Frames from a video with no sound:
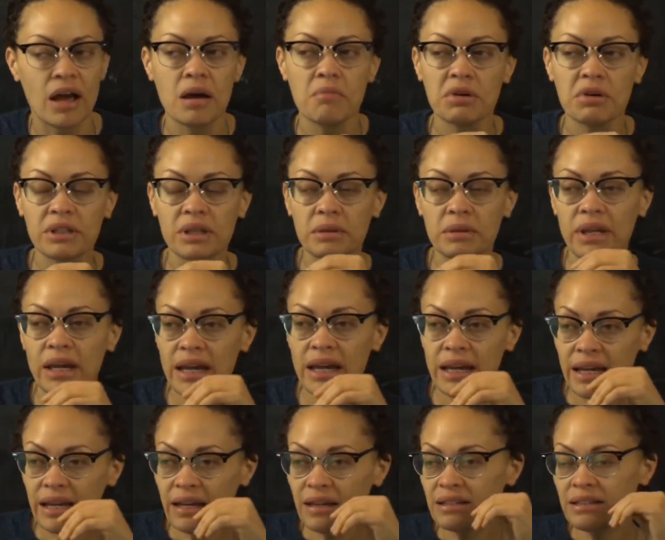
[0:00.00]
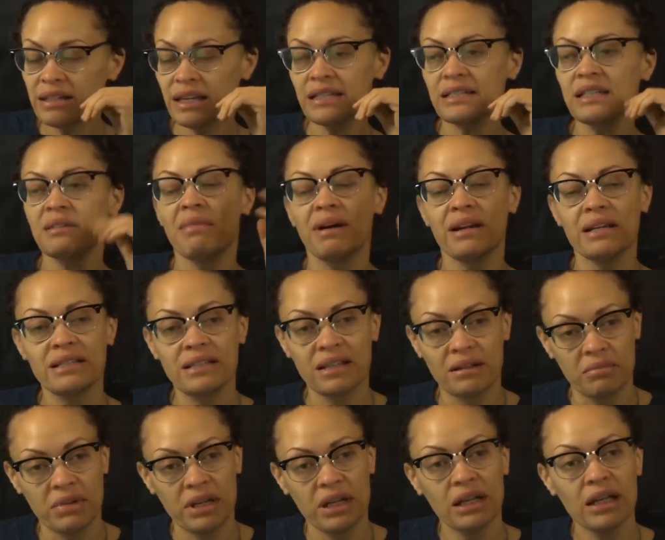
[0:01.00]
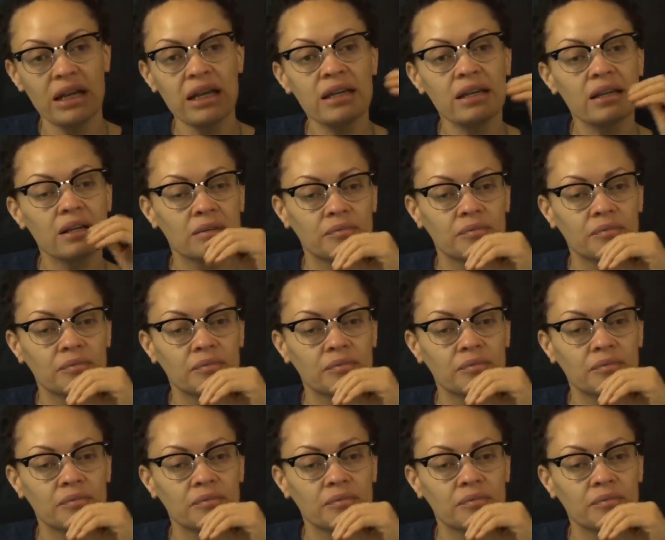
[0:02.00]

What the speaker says: But the thing is, then somebody sent me a link